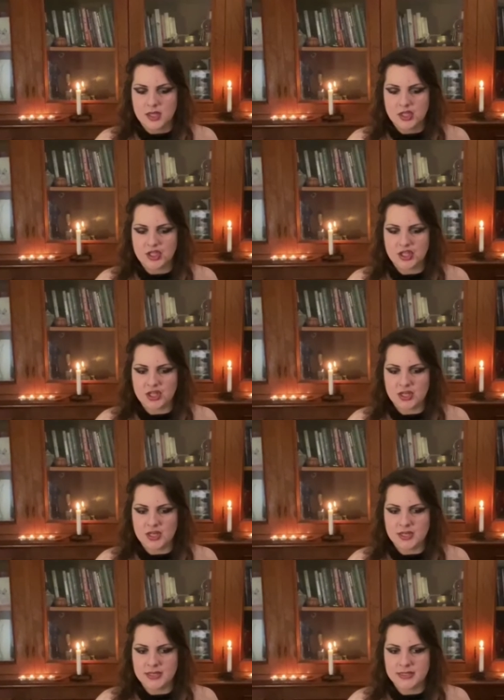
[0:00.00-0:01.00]

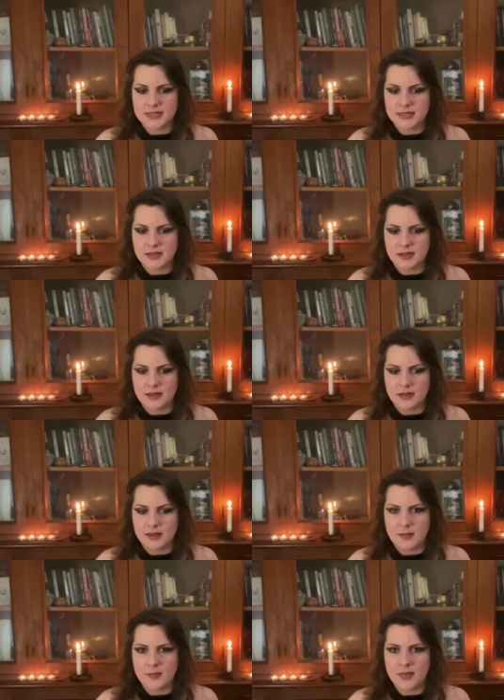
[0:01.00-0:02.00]
She is uh,
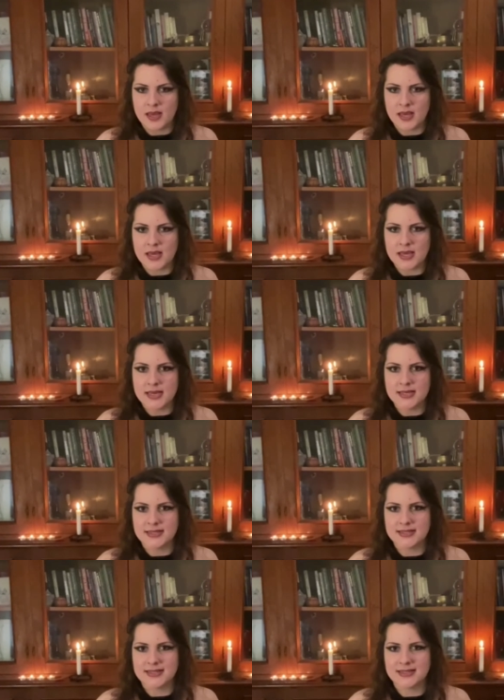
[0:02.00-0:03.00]

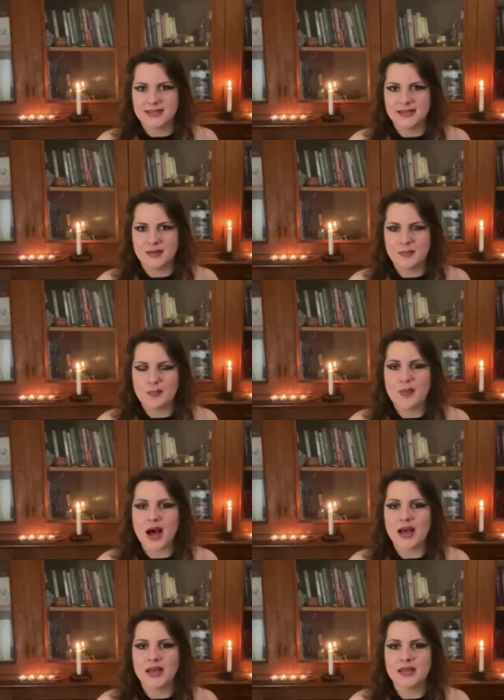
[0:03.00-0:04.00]
amazed
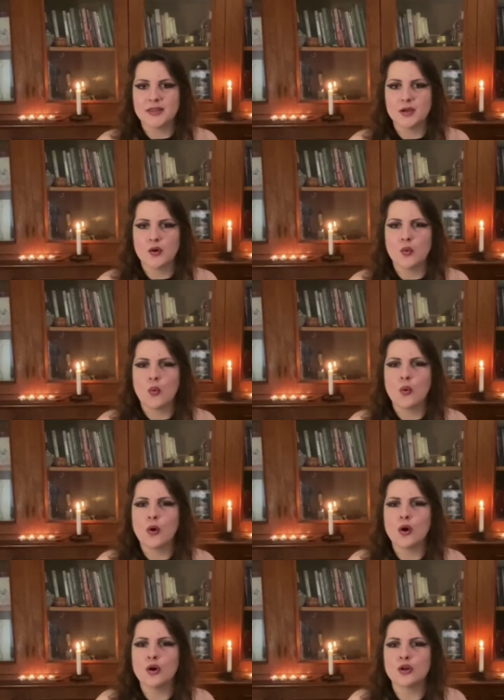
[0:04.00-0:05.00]
by the
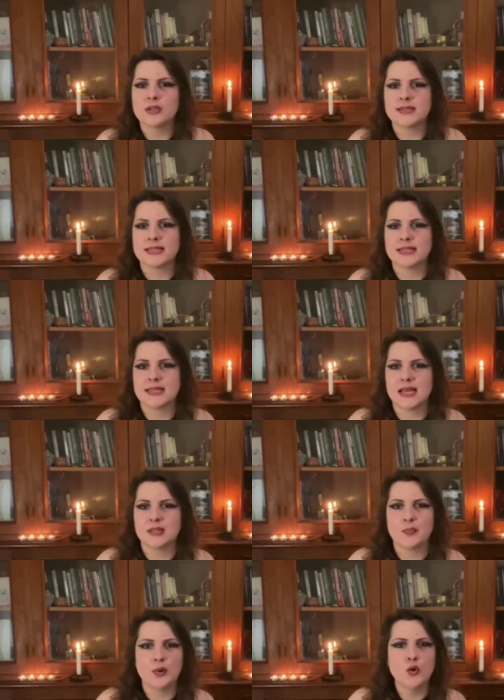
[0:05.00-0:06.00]
worlds
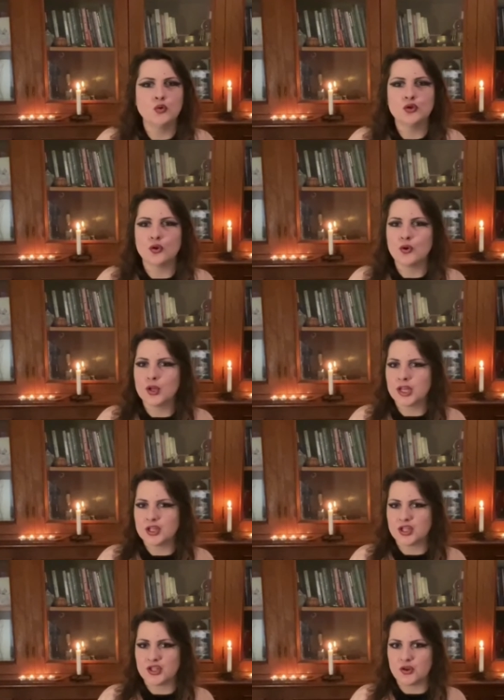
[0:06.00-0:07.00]
that Plutone
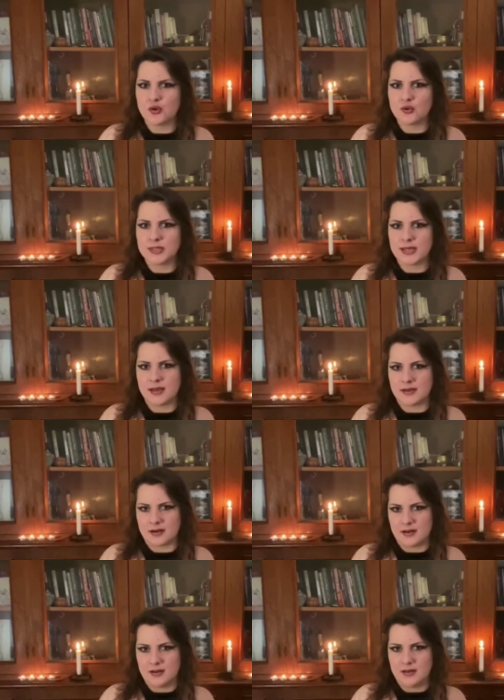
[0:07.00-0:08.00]
shows
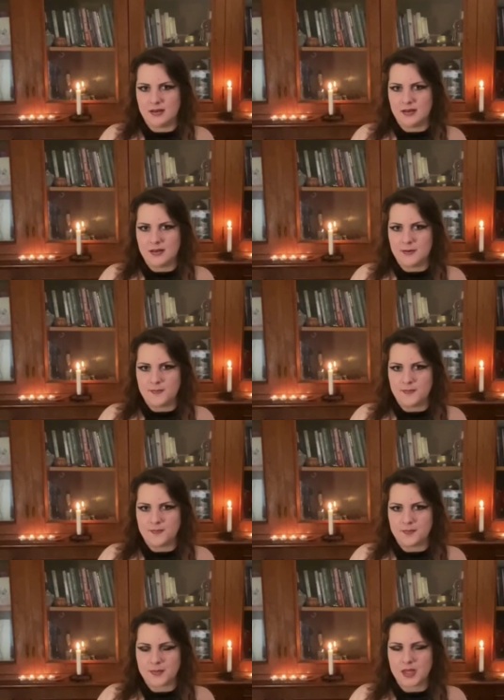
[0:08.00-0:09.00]
her.
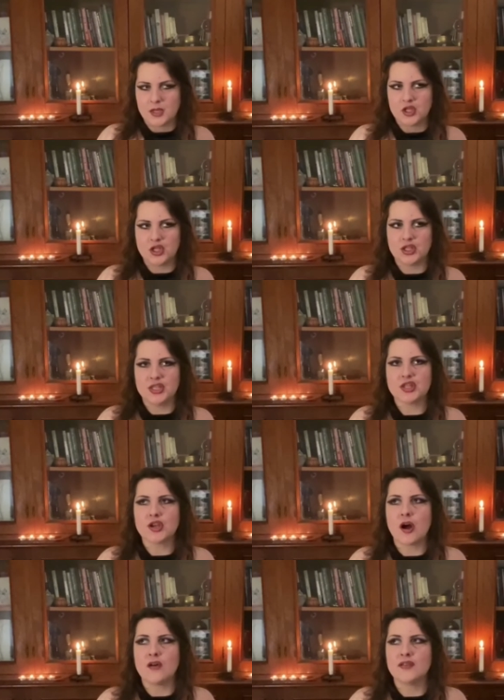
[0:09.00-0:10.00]
She
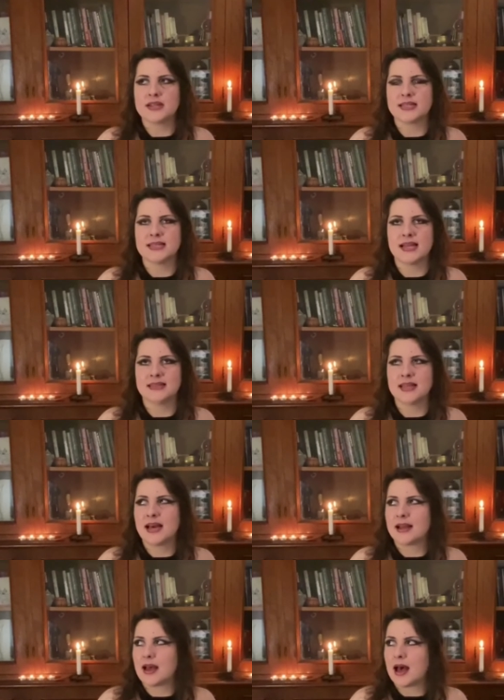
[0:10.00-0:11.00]
discovers that there
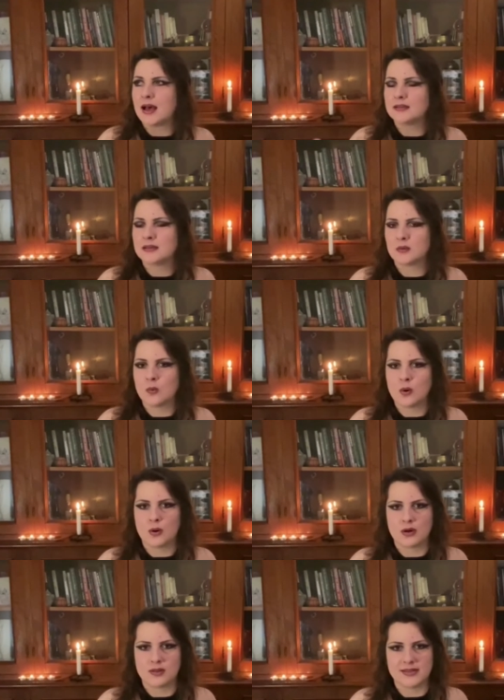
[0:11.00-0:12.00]
are other
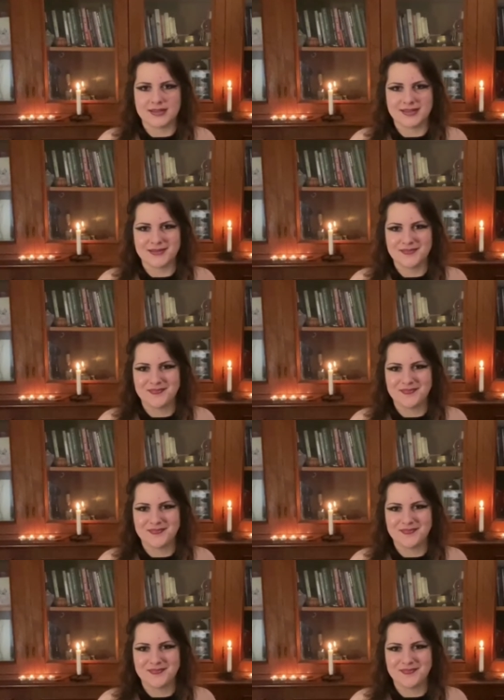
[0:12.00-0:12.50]
worlds